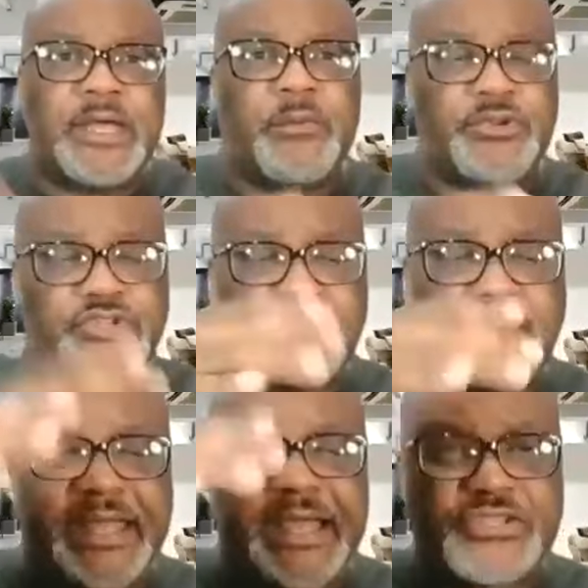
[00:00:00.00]
in which your
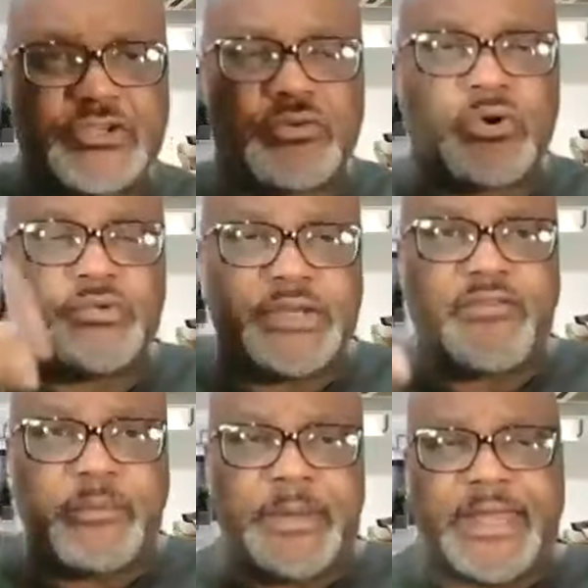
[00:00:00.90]
money actually grows and
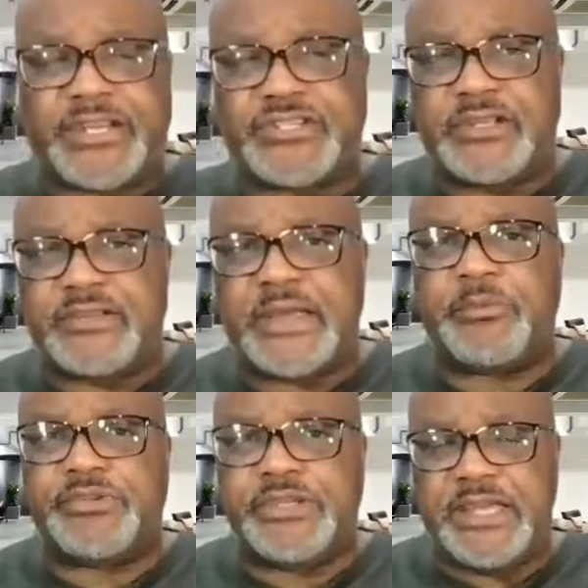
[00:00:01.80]
everybody actually is
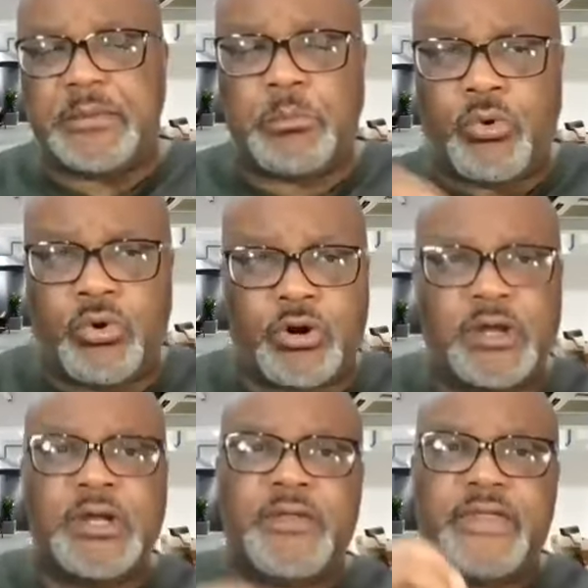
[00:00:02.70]
able to get more
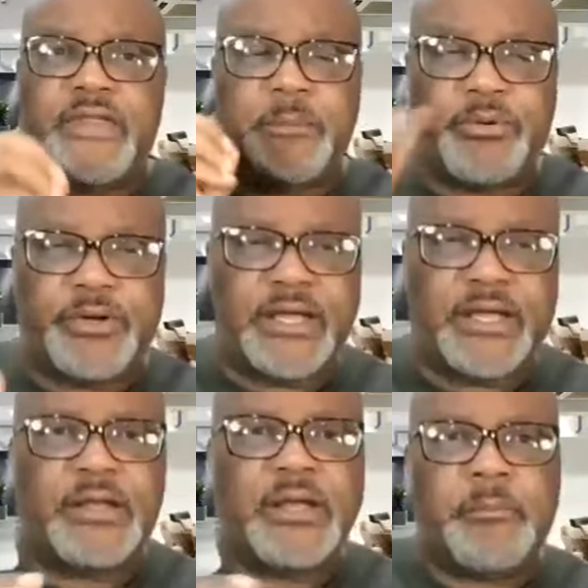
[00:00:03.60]
than they put
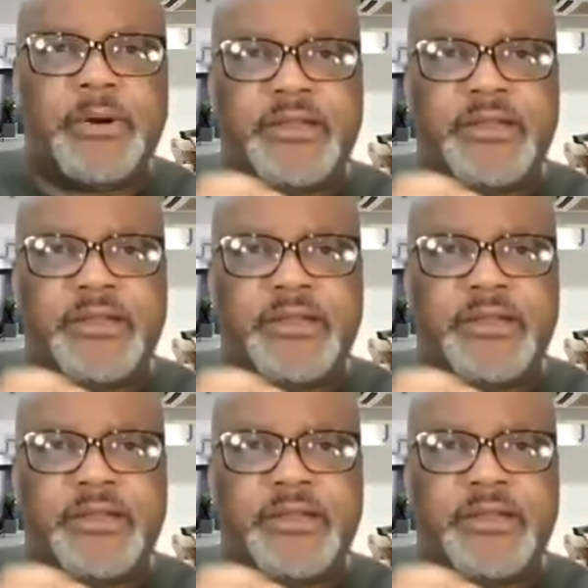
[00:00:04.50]
in but